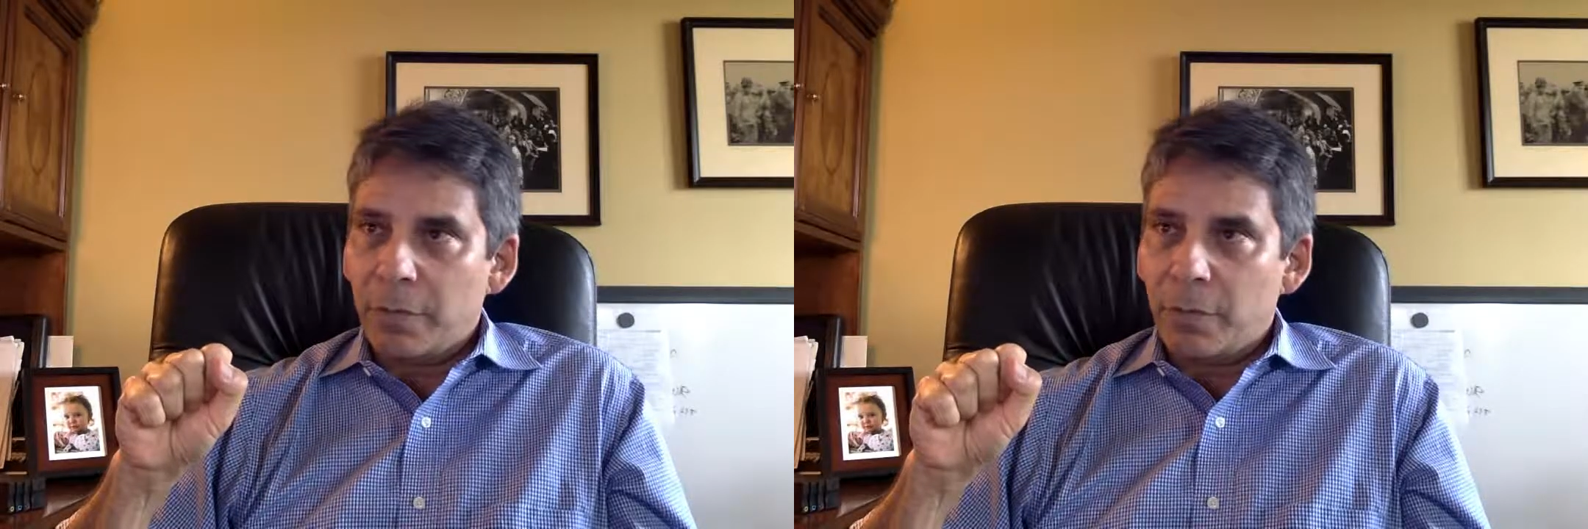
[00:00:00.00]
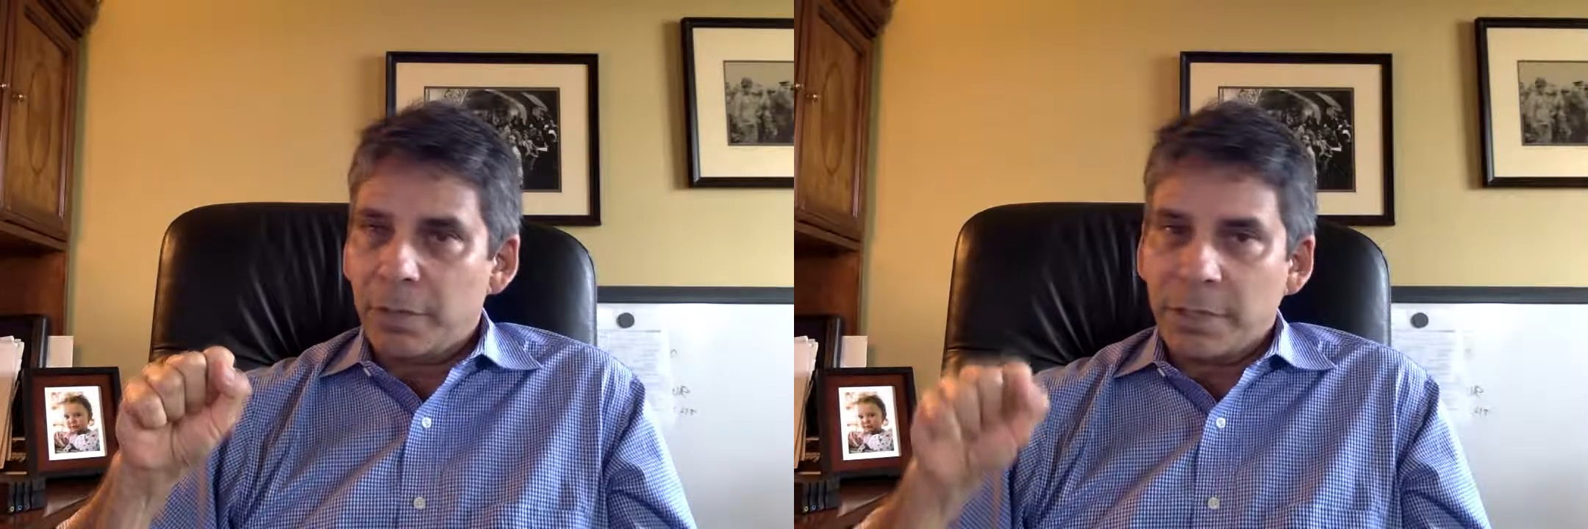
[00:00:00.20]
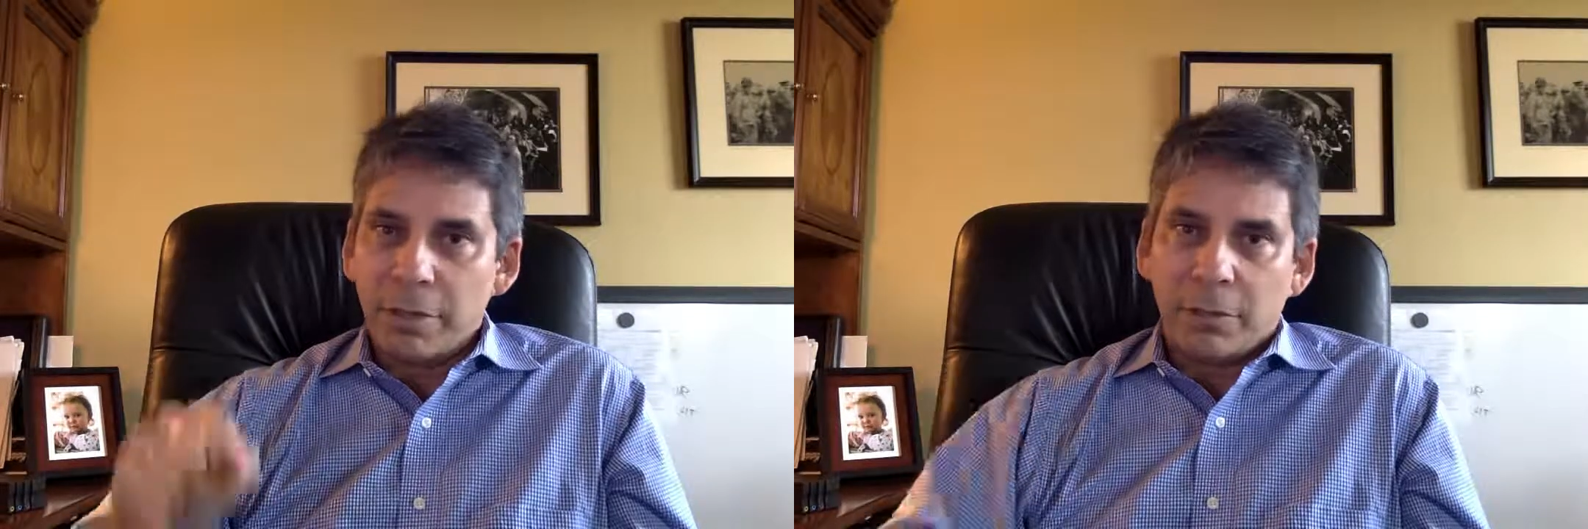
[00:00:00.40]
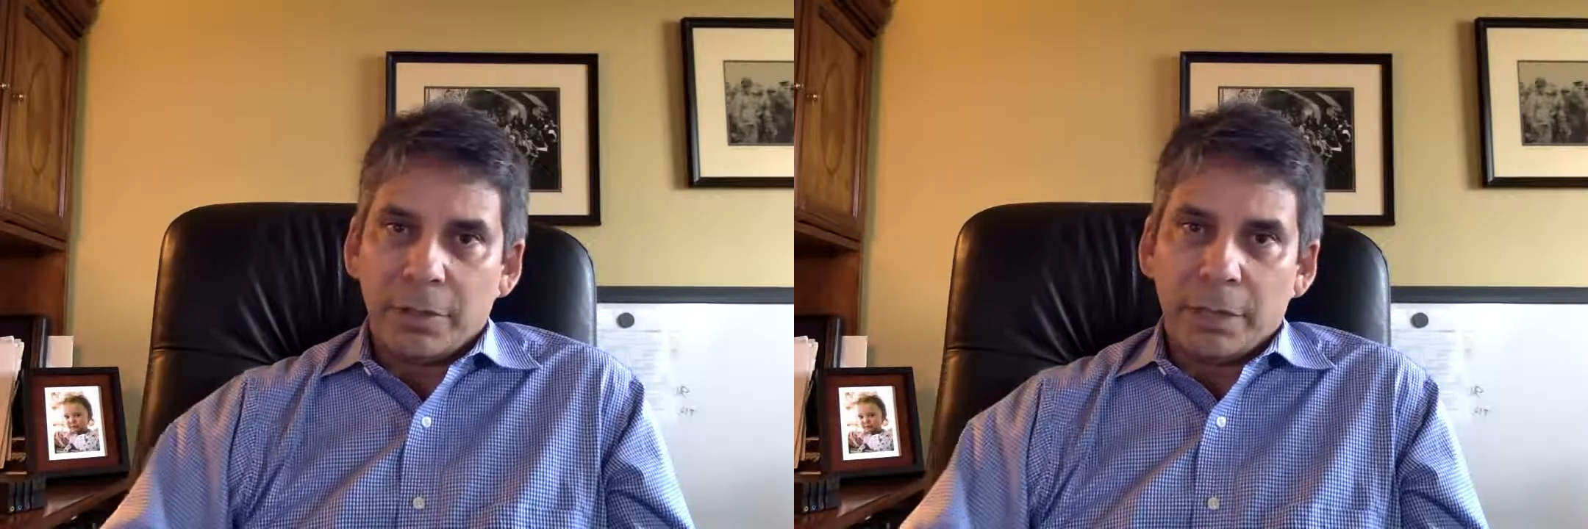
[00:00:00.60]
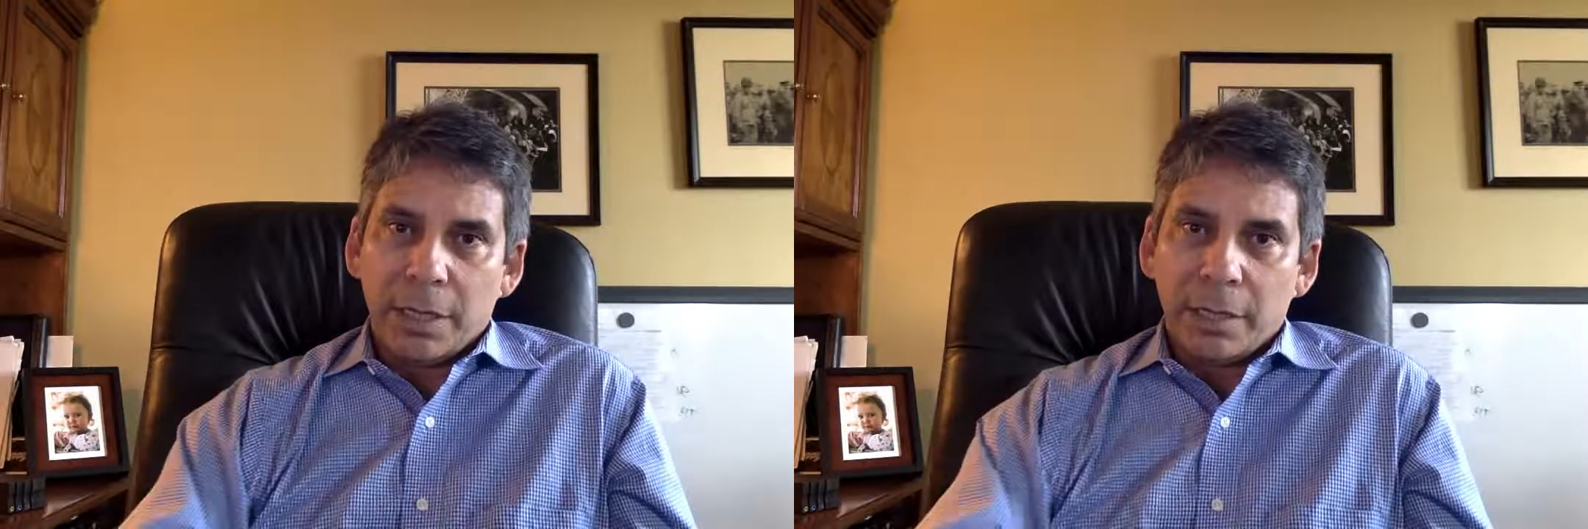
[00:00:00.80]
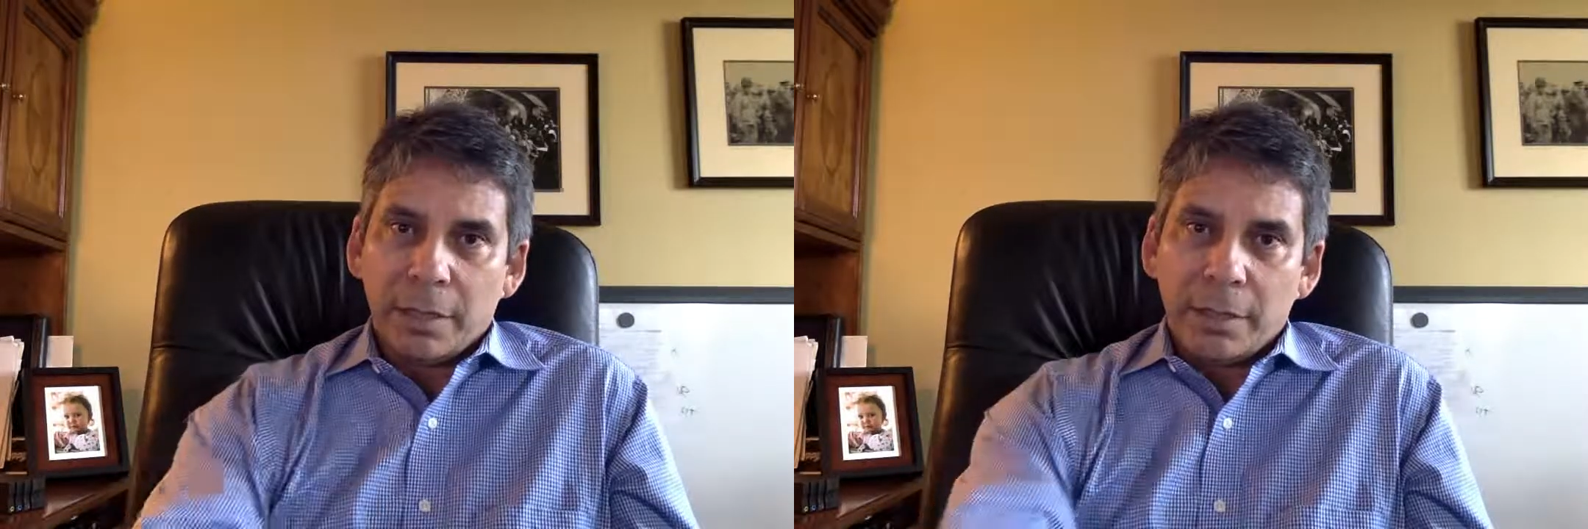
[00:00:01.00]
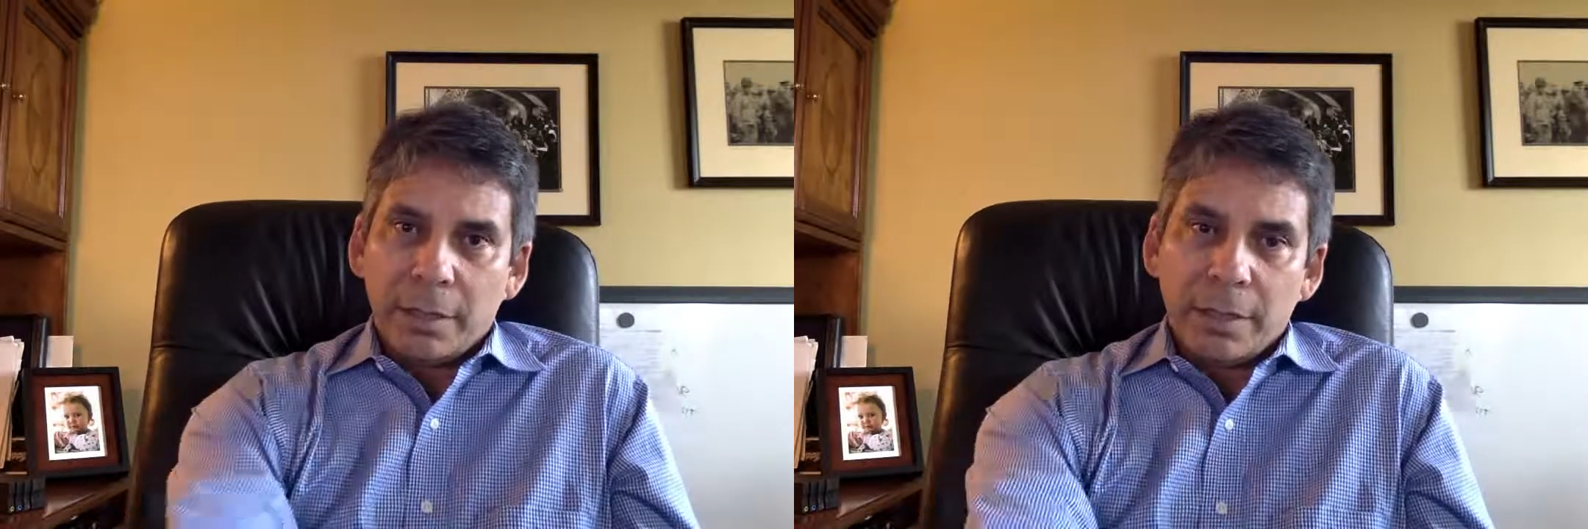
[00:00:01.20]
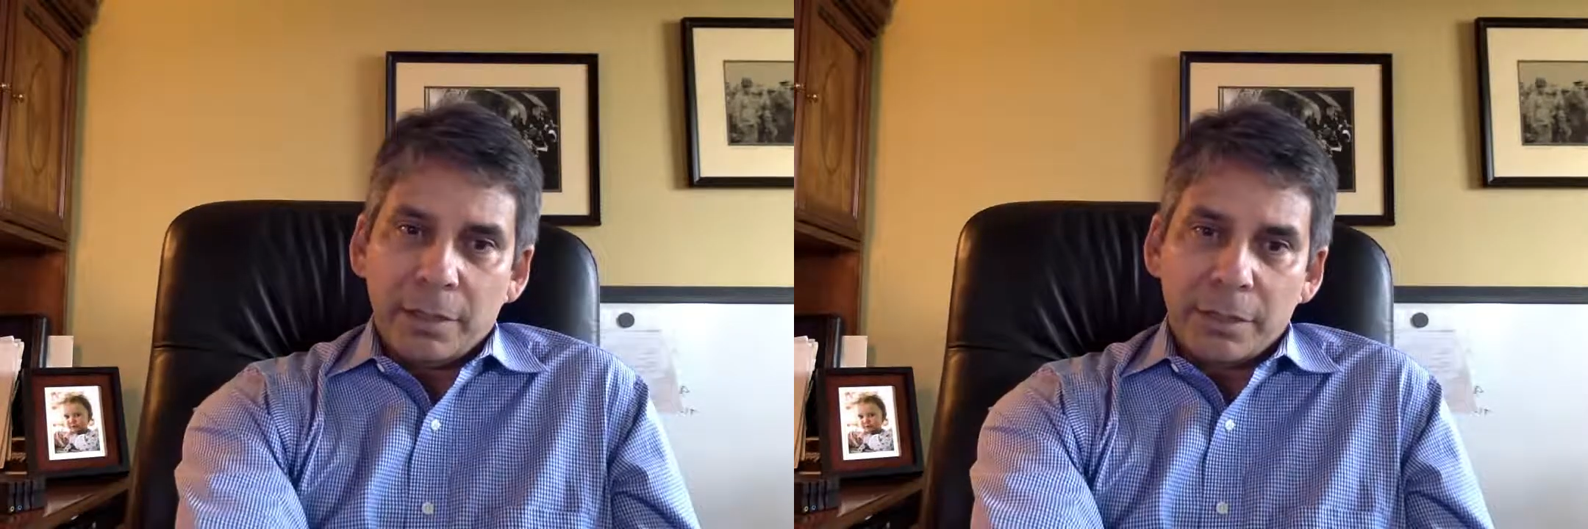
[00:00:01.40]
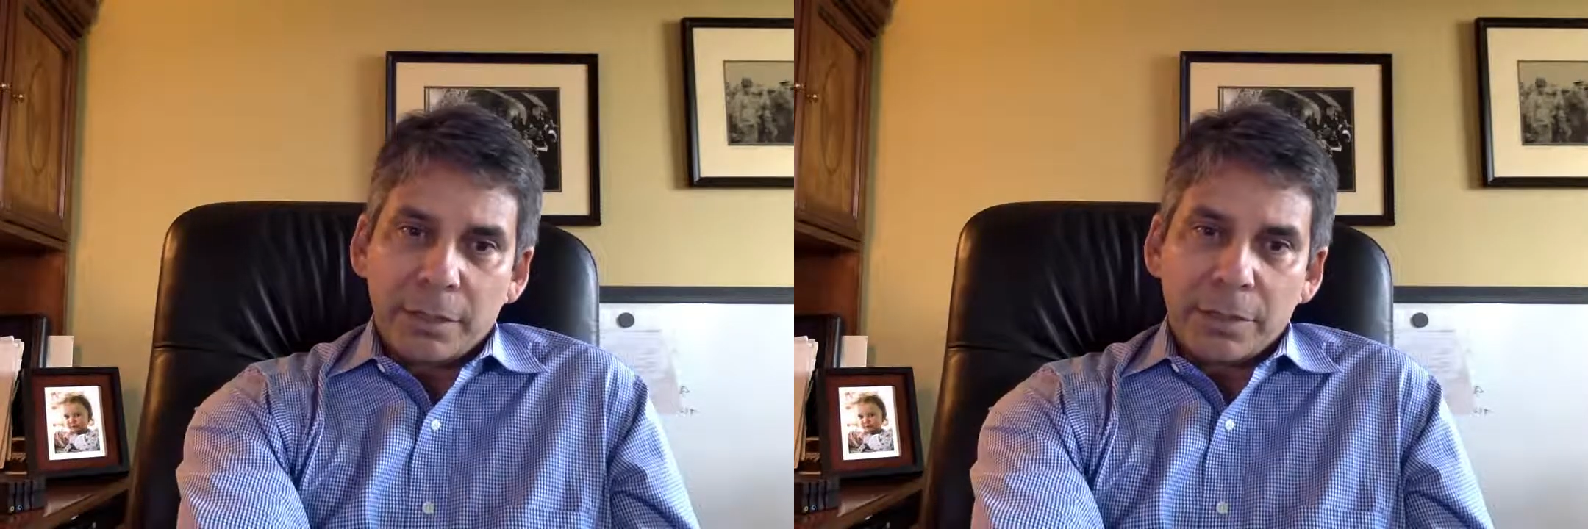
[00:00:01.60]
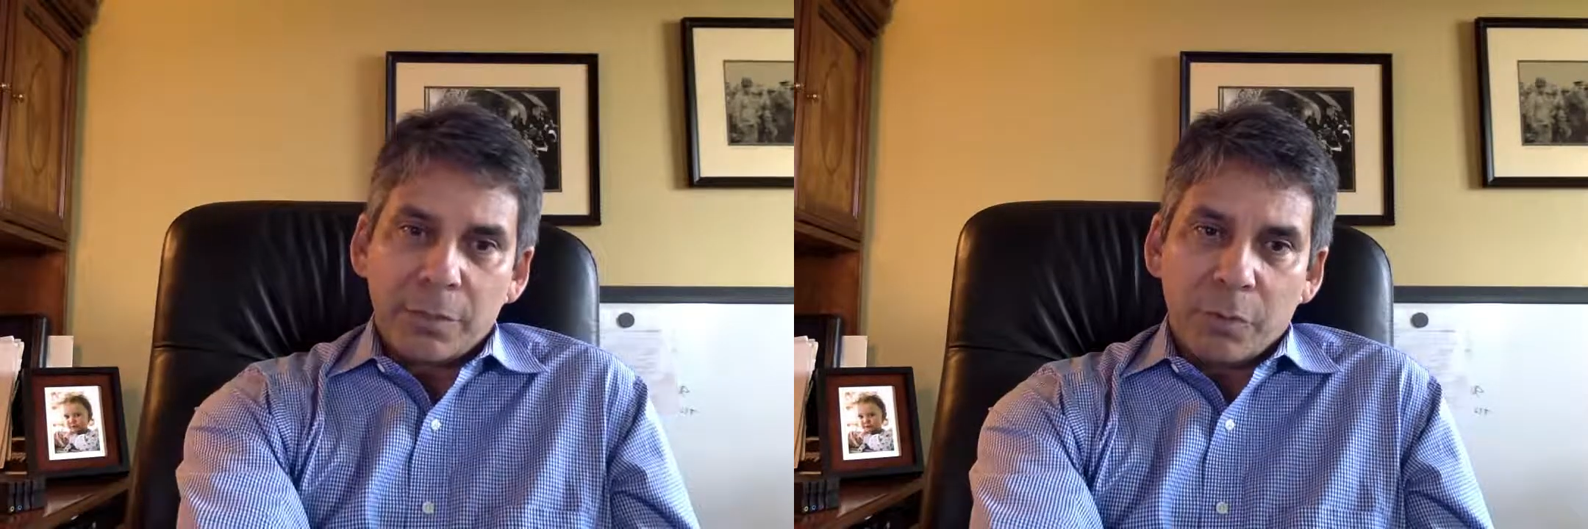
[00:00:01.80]
and we'll see you on the
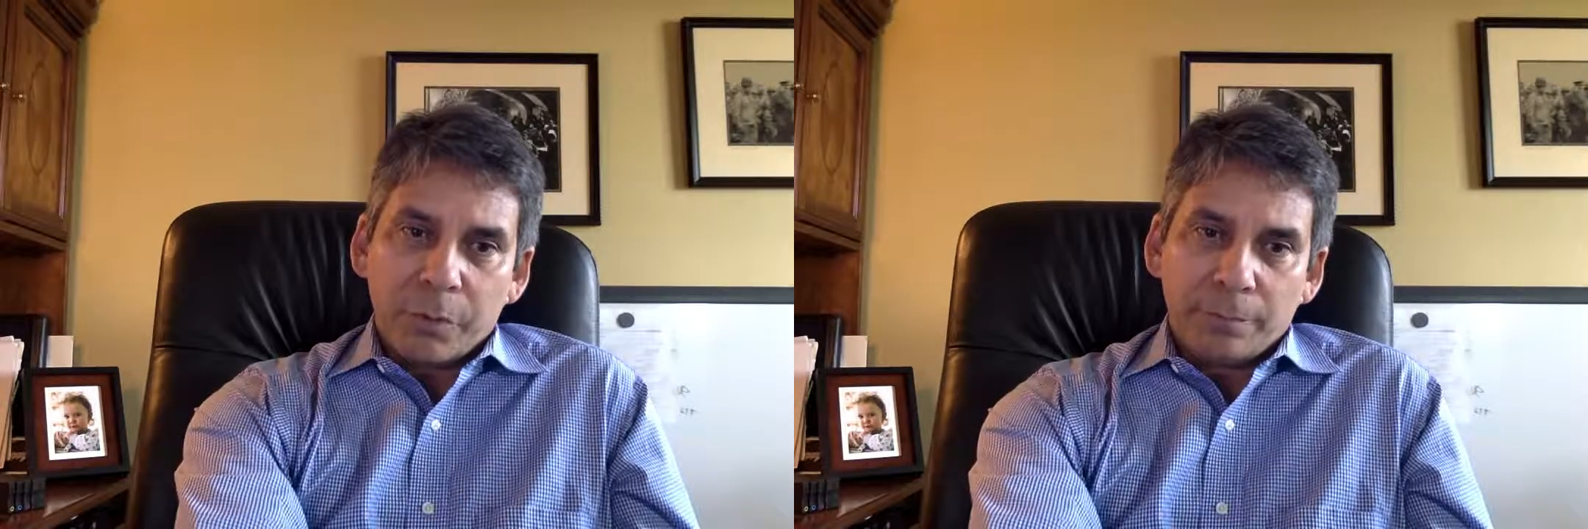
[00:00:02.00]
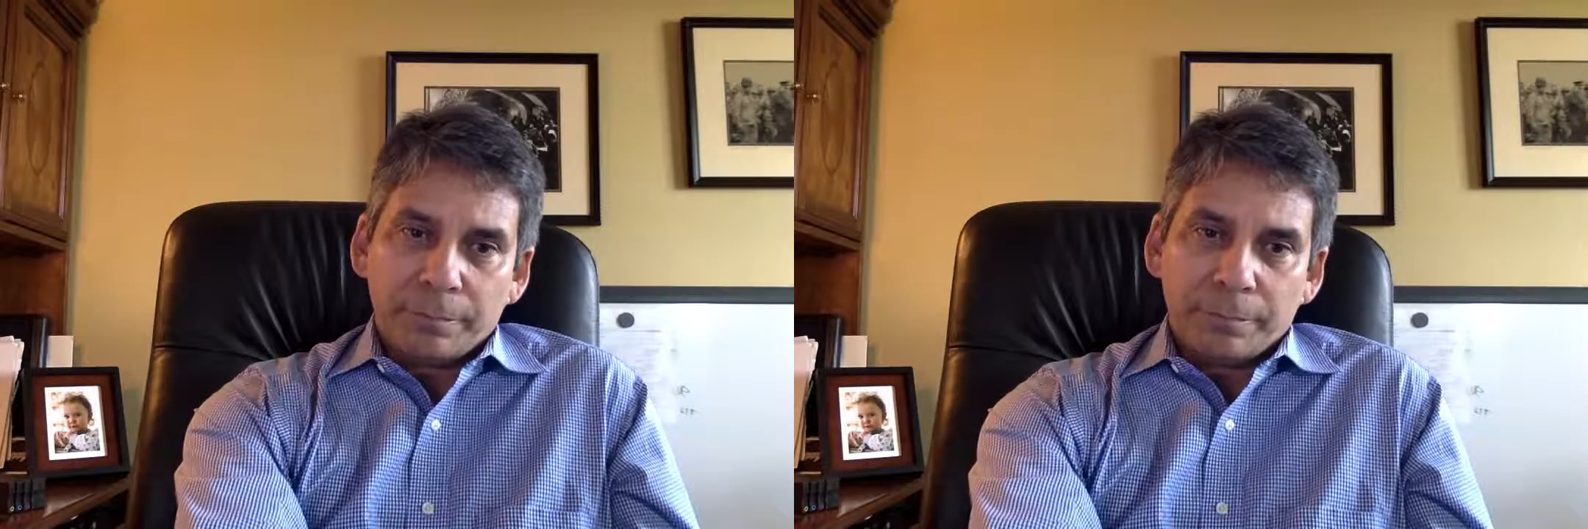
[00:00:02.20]
discussion board.